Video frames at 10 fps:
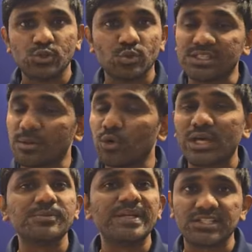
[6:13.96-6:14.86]
So the support
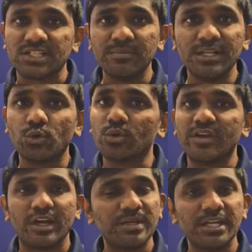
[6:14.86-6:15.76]
has been extremely good.
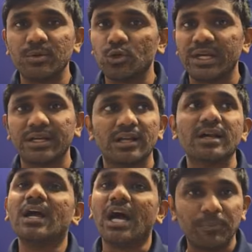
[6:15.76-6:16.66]
We have been able to get our
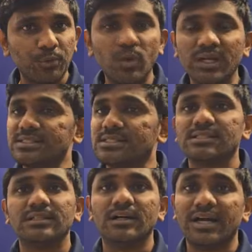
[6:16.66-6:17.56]

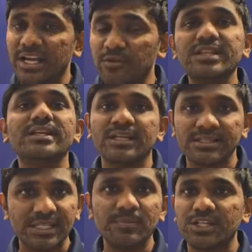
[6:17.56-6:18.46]
approvals and everything in
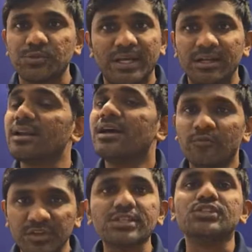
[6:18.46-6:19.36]
a seamless manner,
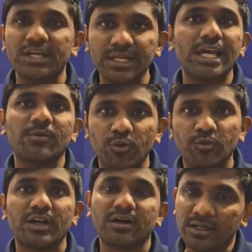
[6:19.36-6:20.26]
which is really helpful
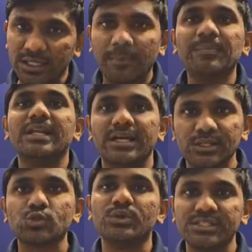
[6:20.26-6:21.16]
for a company
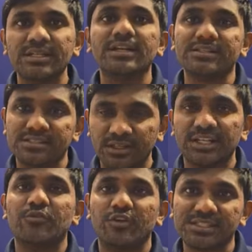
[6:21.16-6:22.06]
like us who is in its
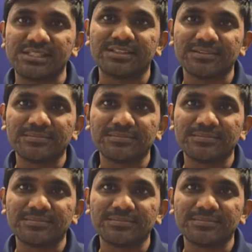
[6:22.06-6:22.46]
early phase.